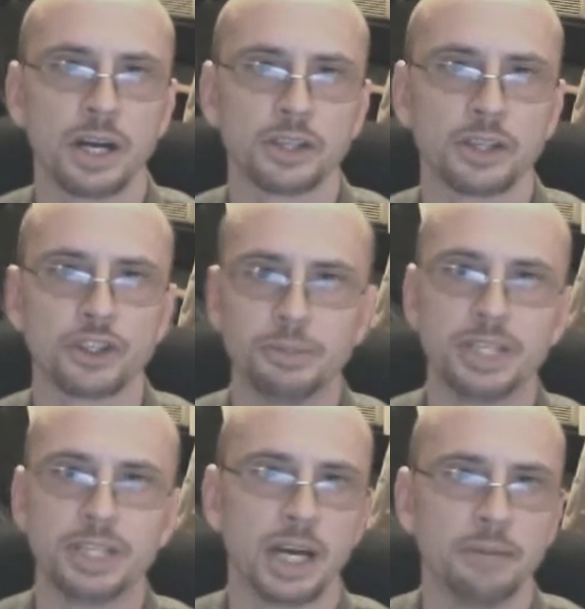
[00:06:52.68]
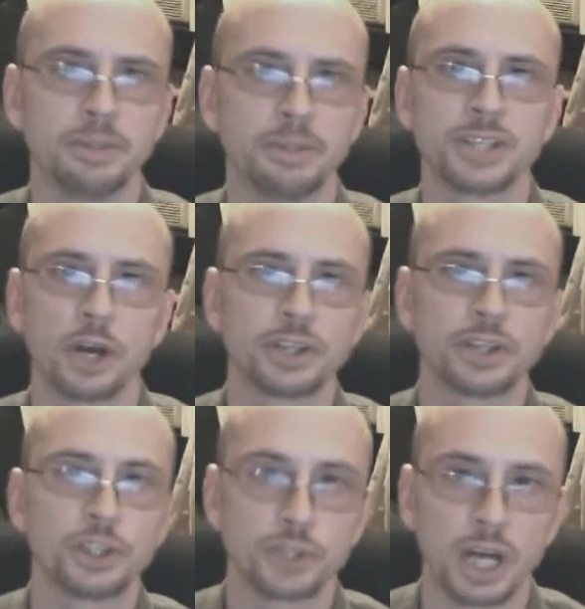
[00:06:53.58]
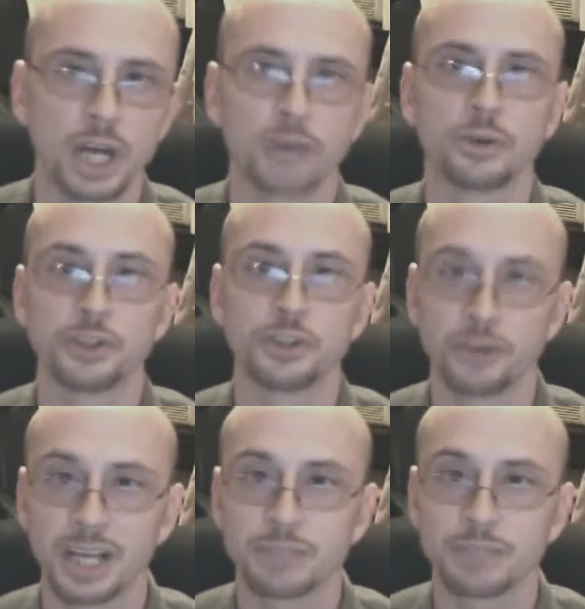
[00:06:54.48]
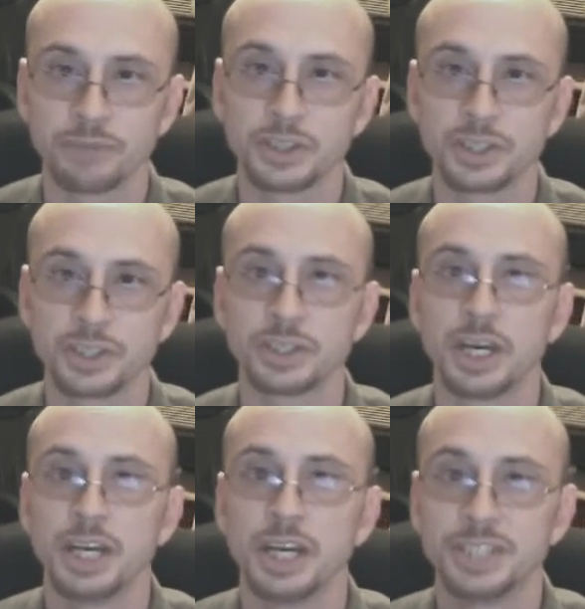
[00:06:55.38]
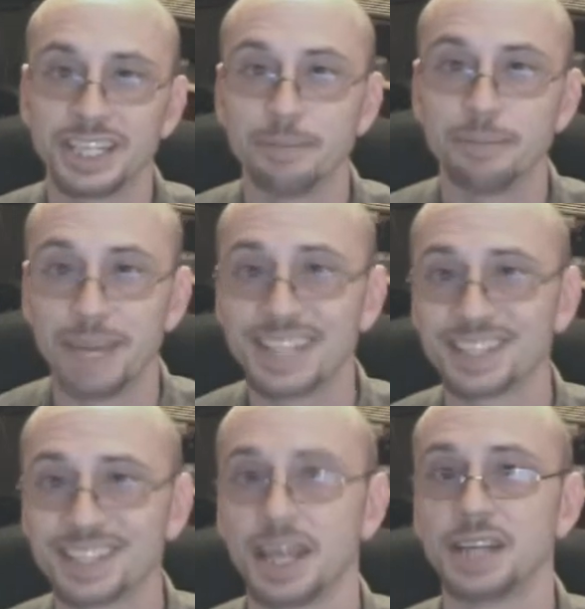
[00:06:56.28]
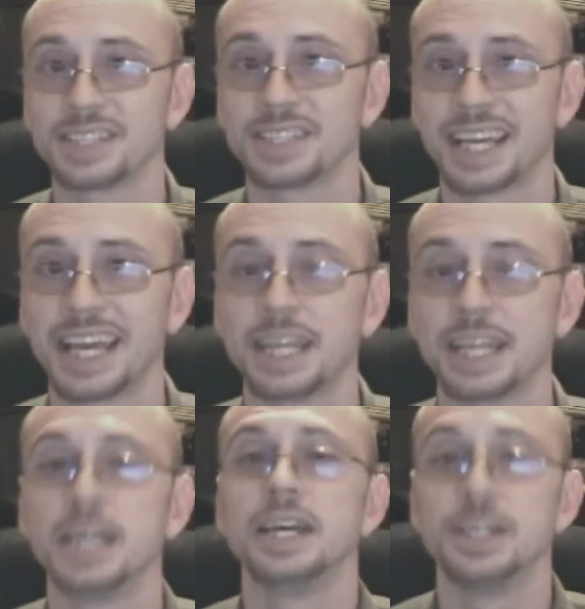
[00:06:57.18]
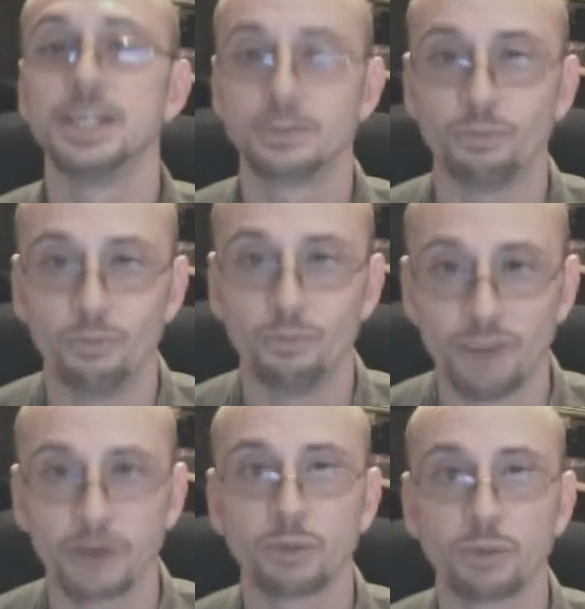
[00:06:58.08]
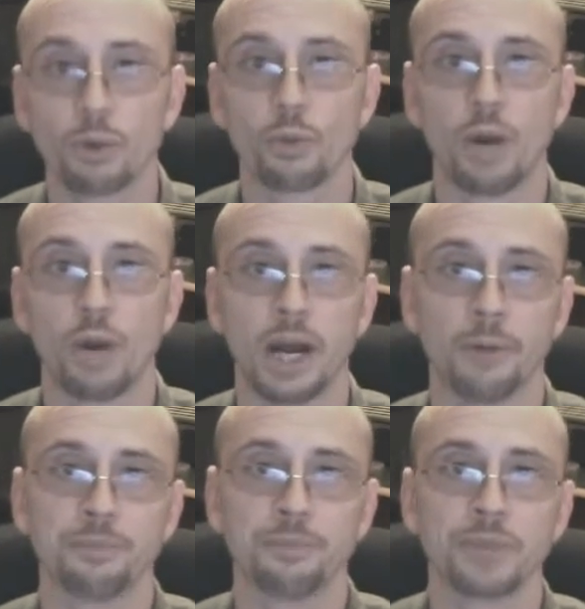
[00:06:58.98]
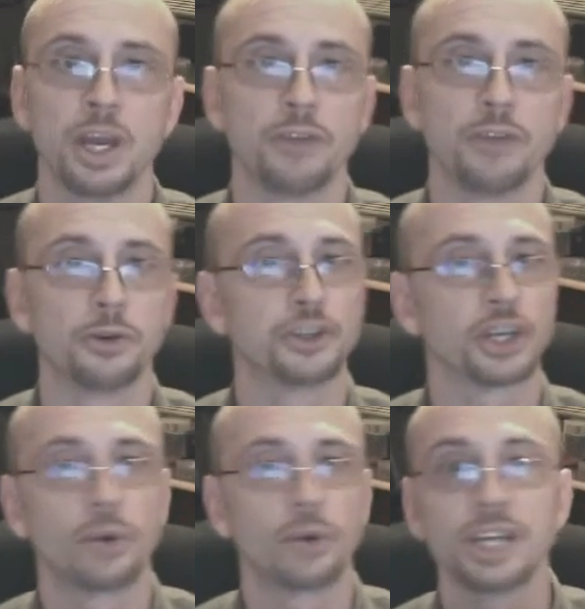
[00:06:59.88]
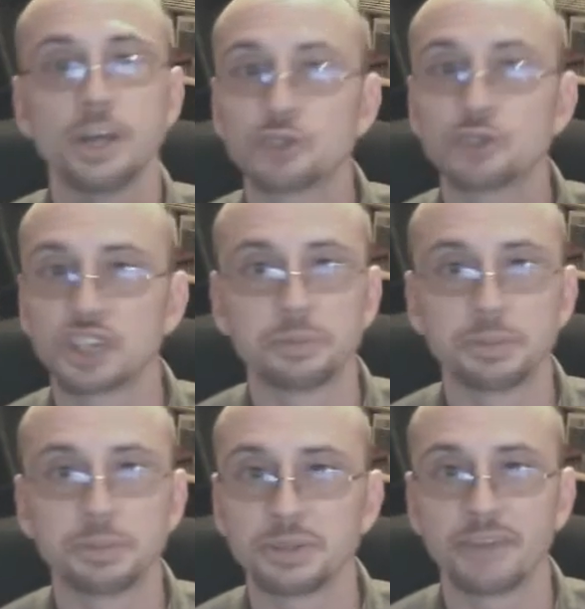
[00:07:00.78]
should be done, but talking to your doctor at your next visit to get a baseline scan is very worthwhile. There are generally no symptoms of